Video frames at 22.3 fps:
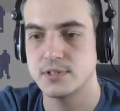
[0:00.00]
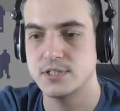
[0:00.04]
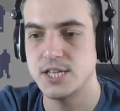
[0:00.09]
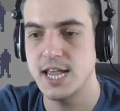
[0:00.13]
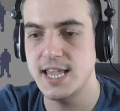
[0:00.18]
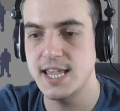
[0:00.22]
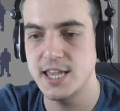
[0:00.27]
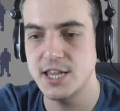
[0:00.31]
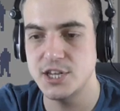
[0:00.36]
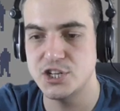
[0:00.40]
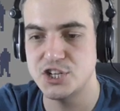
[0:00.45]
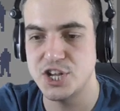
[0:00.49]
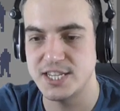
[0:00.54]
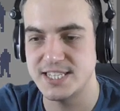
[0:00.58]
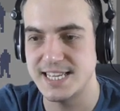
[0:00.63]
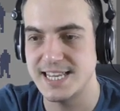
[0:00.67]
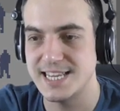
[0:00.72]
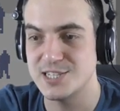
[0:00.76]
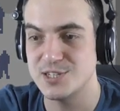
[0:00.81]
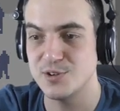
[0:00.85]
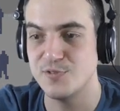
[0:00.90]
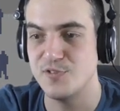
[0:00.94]
Take your
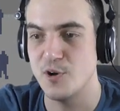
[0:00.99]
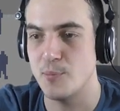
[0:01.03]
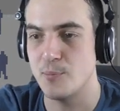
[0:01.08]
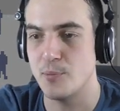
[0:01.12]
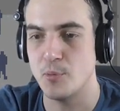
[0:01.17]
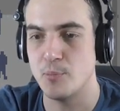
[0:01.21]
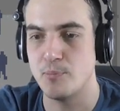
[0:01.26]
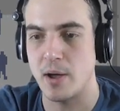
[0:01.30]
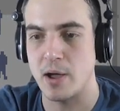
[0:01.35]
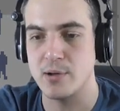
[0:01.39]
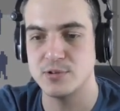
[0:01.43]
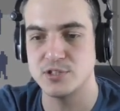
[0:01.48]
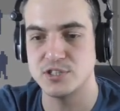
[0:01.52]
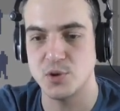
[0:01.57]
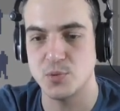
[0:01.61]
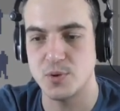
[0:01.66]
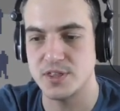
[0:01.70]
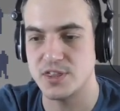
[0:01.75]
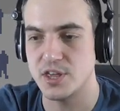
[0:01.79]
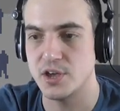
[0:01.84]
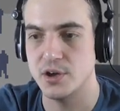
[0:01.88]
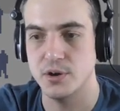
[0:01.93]
shitty little football poster
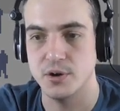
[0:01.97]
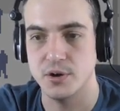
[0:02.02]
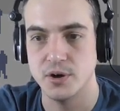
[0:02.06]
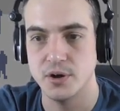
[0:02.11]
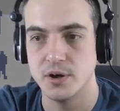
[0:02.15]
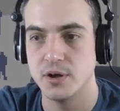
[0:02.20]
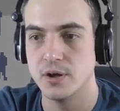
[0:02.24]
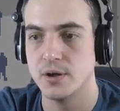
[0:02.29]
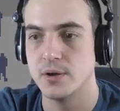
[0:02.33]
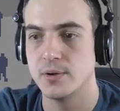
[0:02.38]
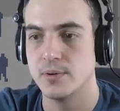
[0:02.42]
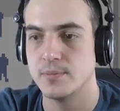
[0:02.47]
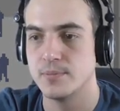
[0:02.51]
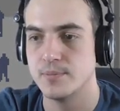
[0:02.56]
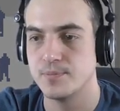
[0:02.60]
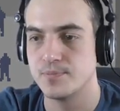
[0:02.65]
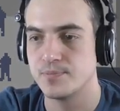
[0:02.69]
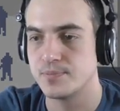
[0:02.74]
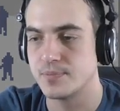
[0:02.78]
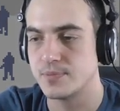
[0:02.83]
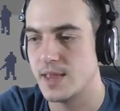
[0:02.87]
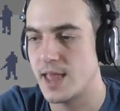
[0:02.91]
with you.
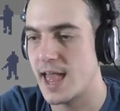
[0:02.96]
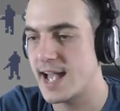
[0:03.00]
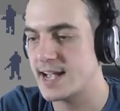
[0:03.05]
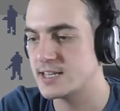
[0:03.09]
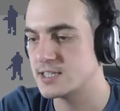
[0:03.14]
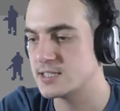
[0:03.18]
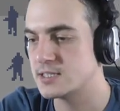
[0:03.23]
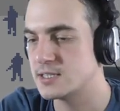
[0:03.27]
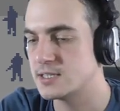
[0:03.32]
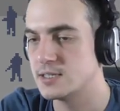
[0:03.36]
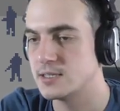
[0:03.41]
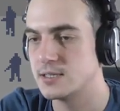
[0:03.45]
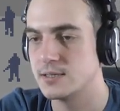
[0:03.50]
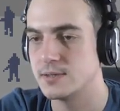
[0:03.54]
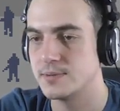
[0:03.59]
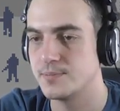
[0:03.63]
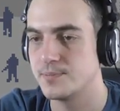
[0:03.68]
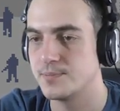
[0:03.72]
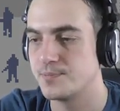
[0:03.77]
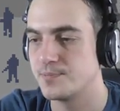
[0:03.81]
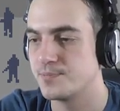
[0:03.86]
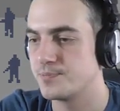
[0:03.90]
Next!
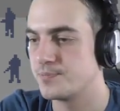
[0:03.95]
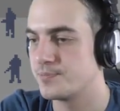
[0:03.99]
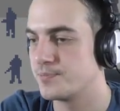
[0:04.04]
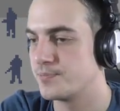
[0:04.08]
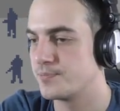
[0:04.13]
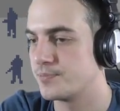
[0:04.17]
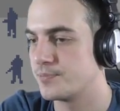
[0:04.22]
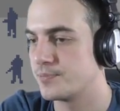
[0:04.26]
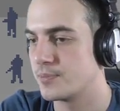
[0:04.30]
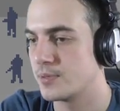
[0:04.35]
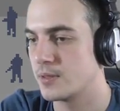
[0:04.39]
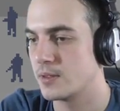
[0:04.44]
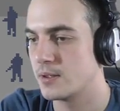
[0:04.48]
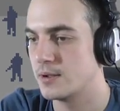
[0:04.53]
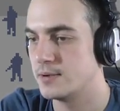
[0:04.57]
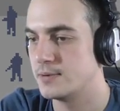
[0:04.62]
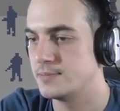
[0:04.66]
Don't